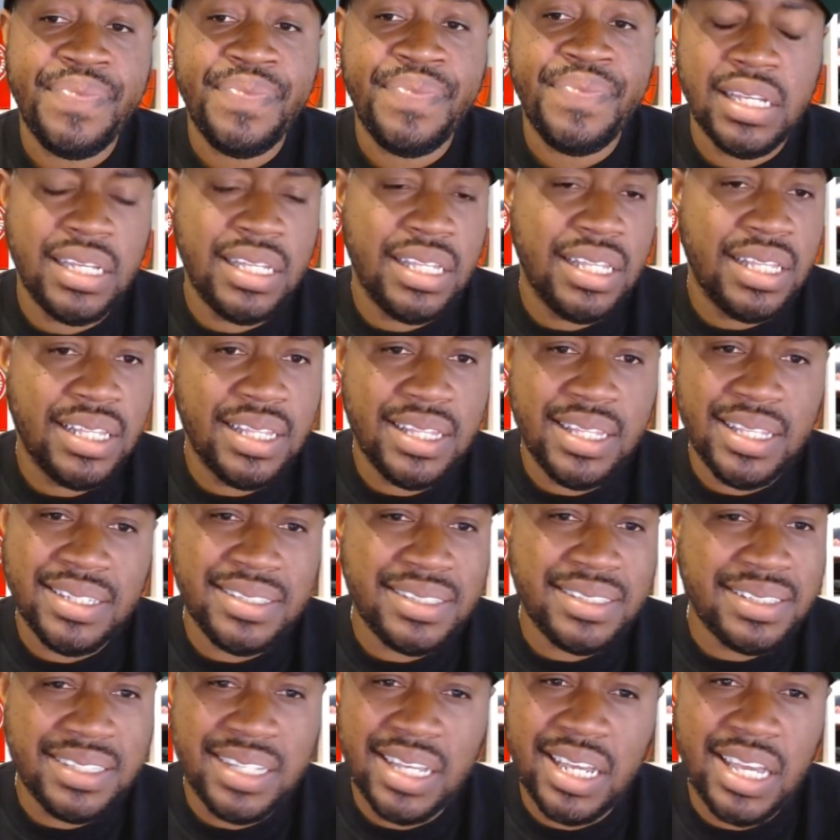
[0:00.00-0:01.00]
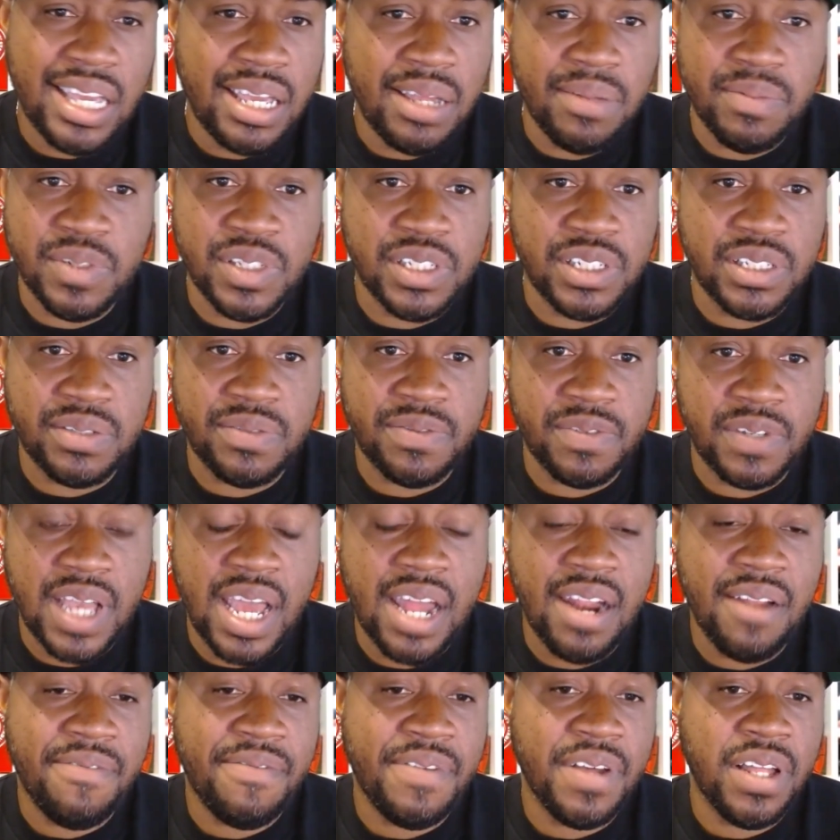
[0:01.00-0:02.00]
Uh, this team
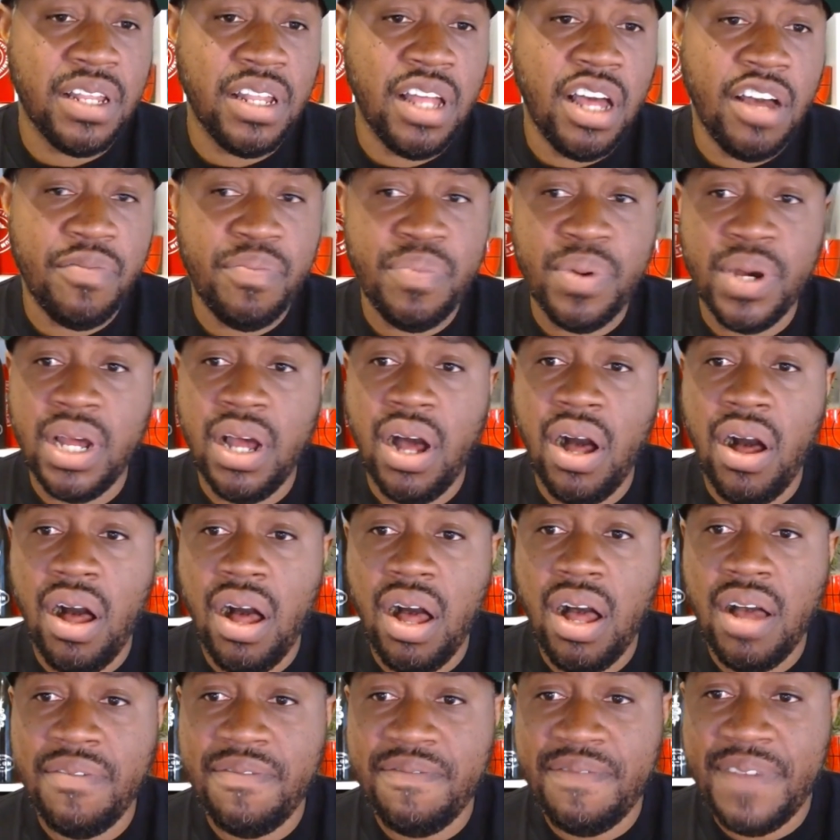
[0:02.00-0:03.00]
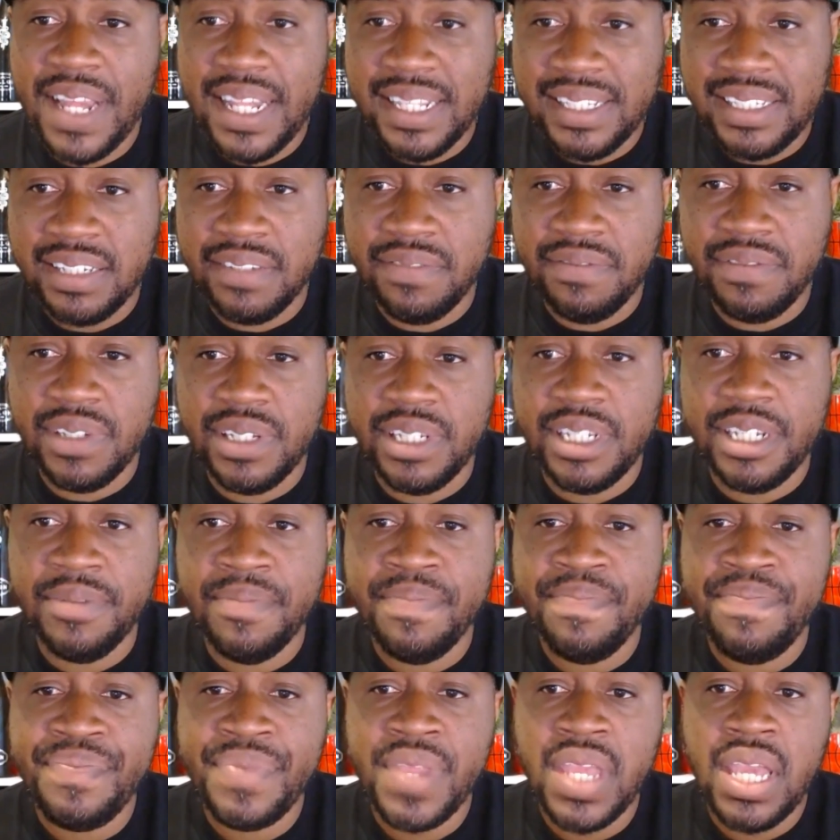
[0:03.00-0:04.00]
just kind of fell off. But
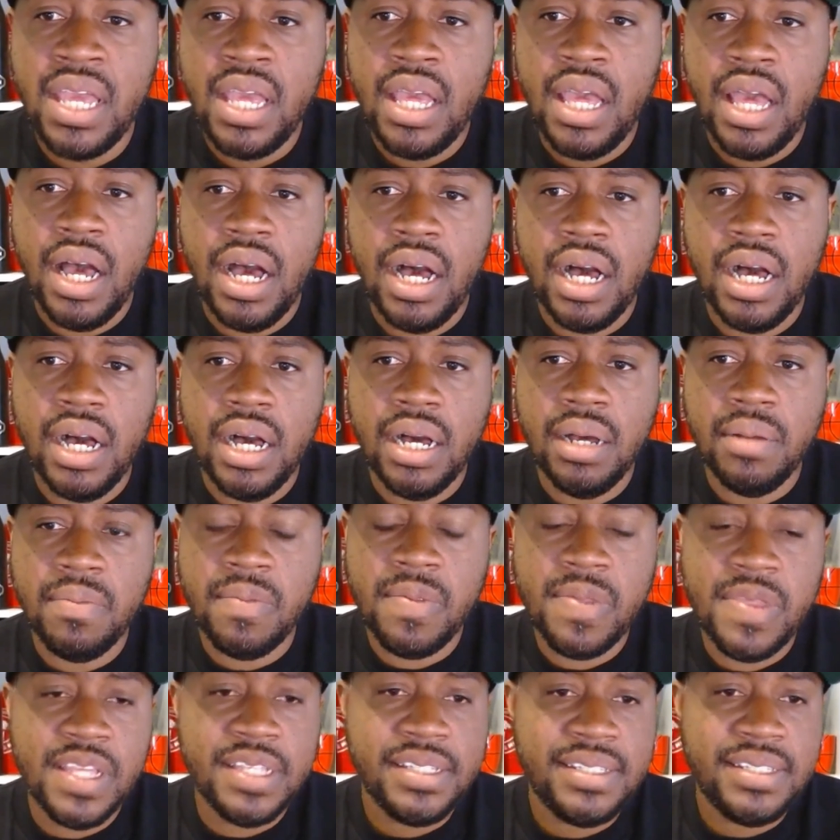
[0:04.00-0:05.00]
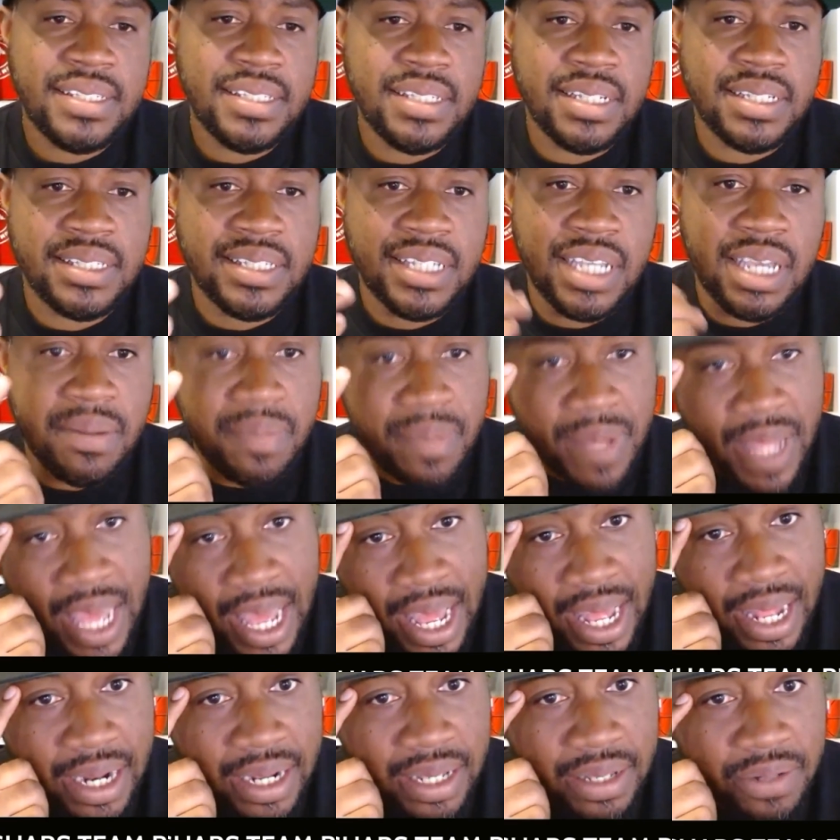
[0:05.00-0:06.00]
offensively, um, this is a team
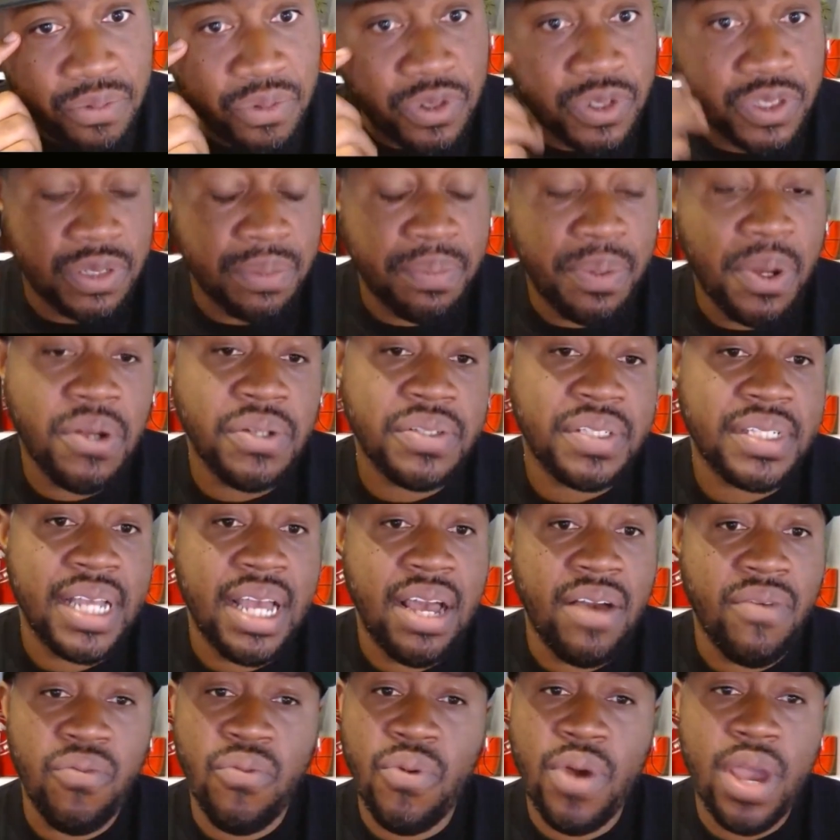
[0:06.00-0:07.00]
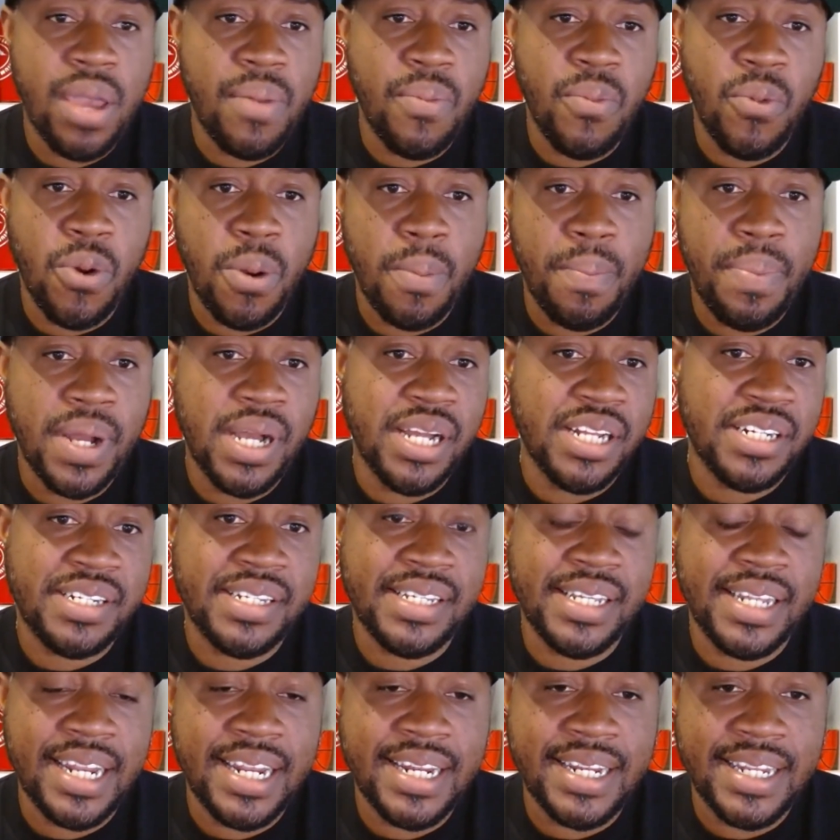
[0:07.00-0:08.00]
that was supposed to have way more
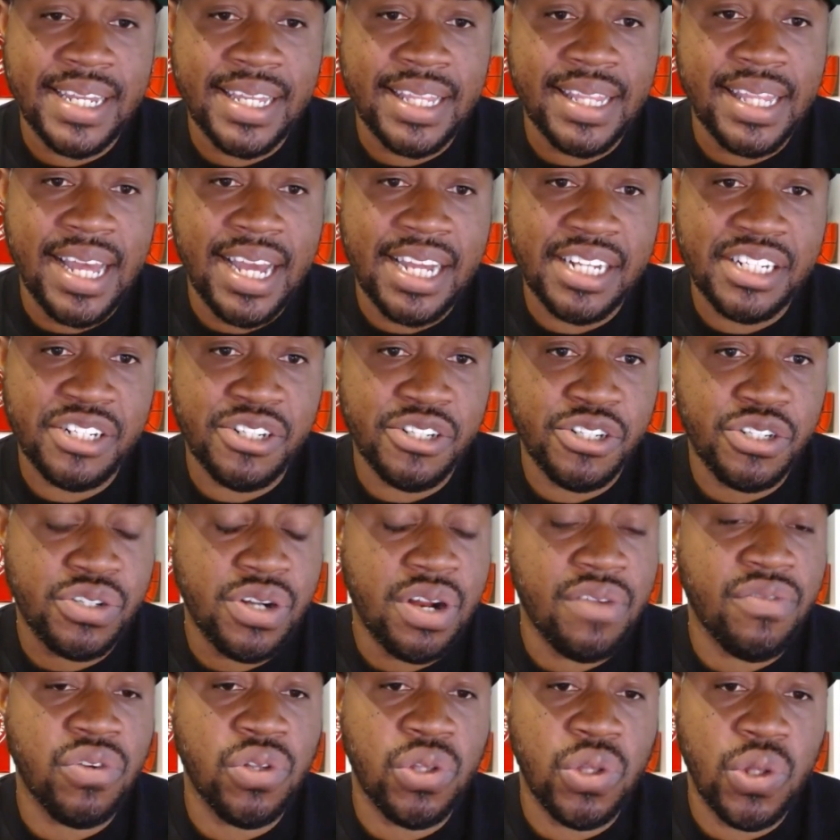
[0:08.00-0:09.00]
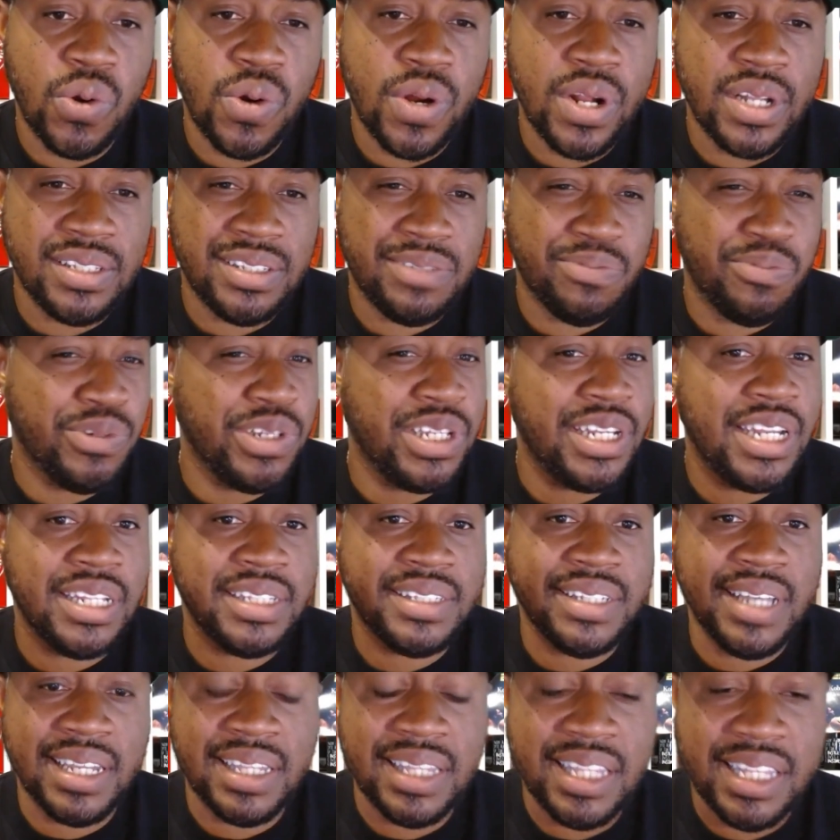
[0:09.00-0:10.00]
punch than it did last year. Trevor Lawrence really
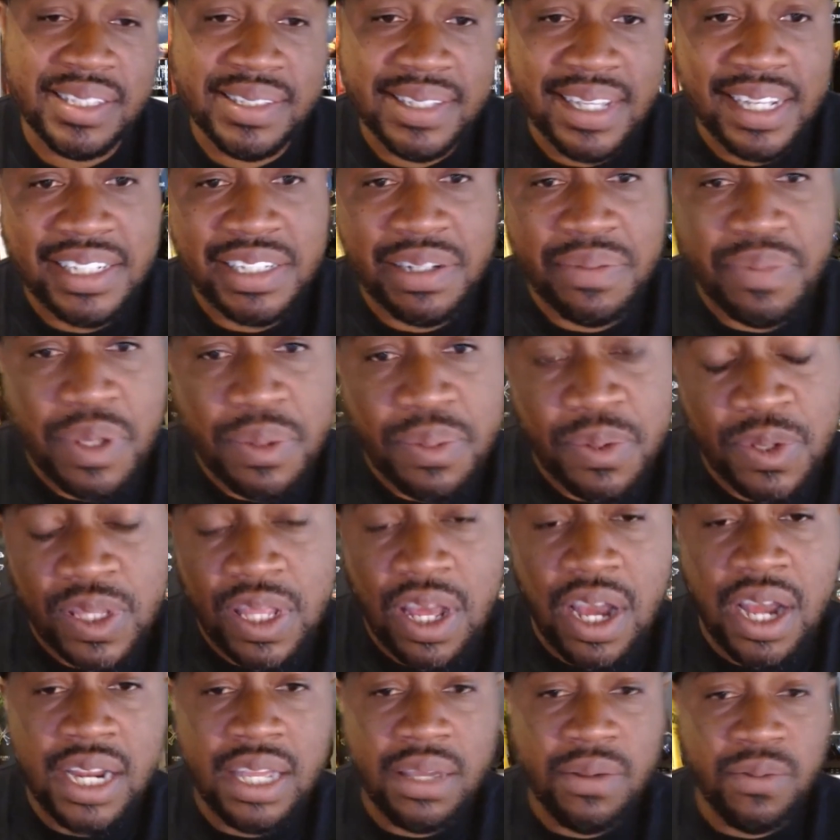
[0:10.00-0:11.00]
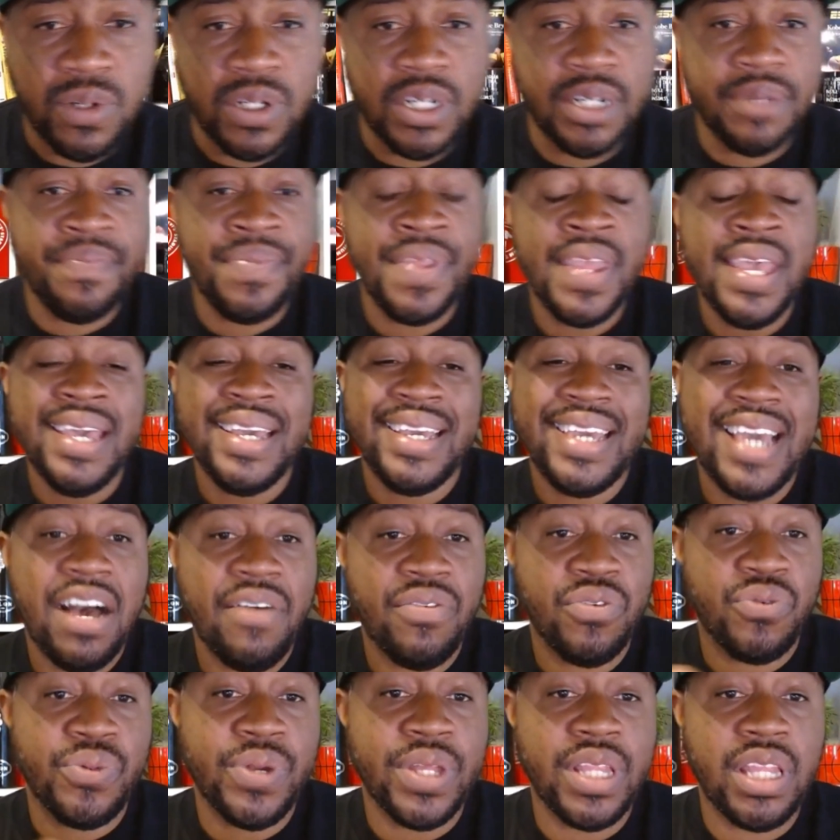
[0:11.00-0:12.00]
didn't take the ascension people thought he would.
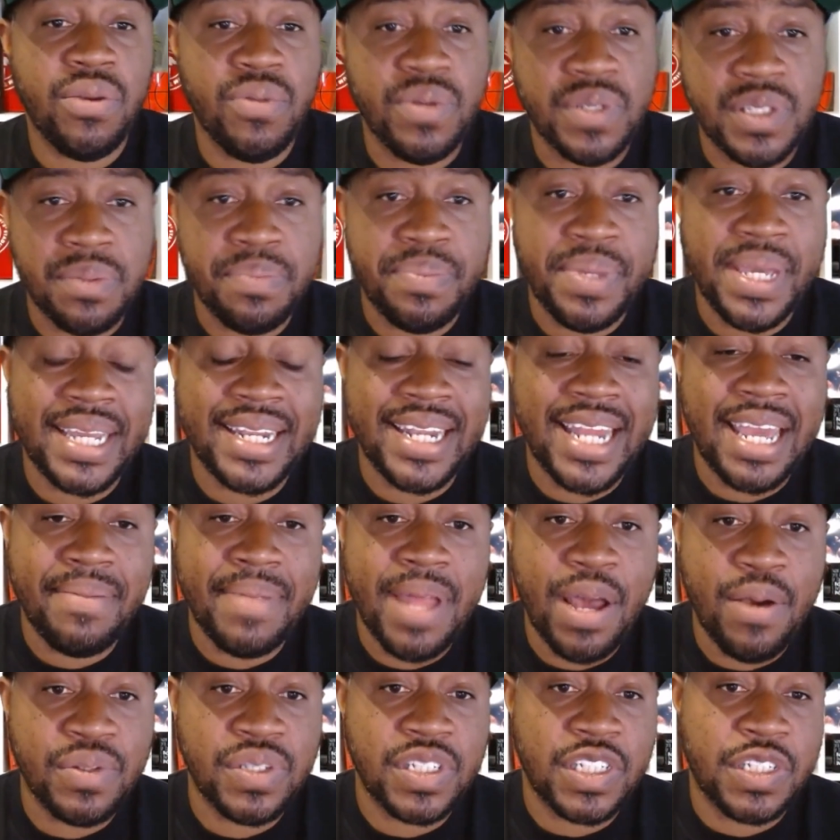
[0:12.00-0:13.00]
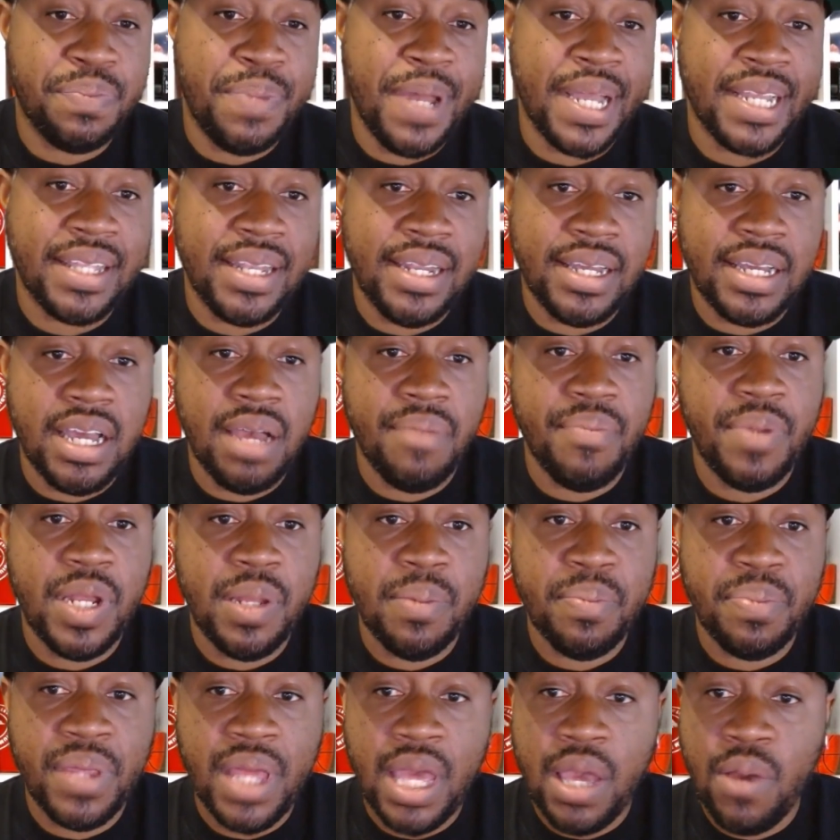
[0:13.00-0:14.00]
Calvin Ridley was a big name that was expected to come
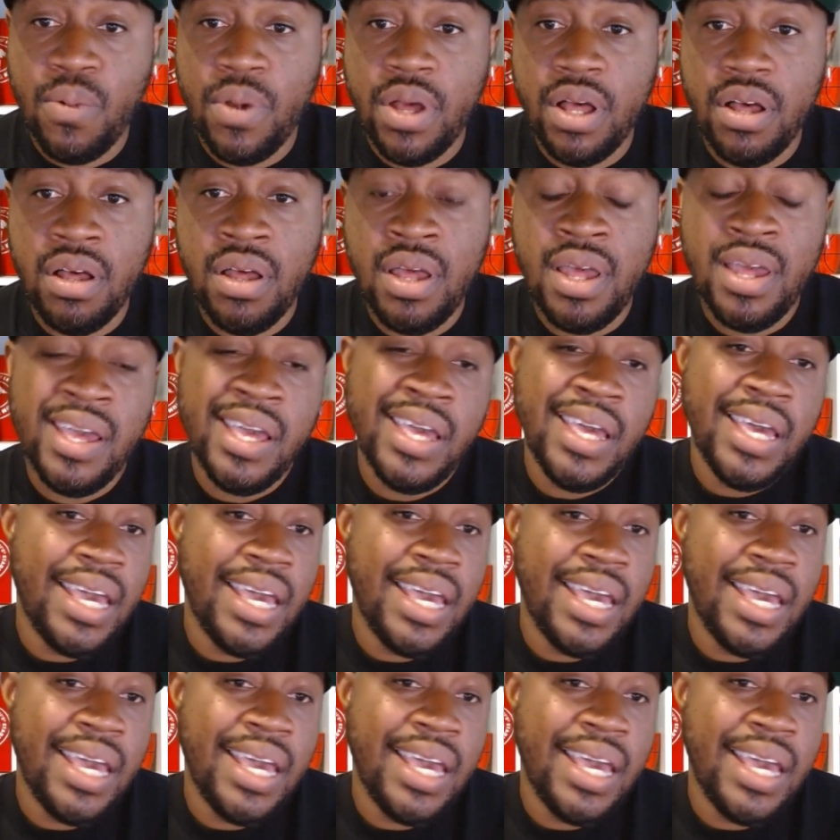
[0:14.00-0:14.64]
in and play well.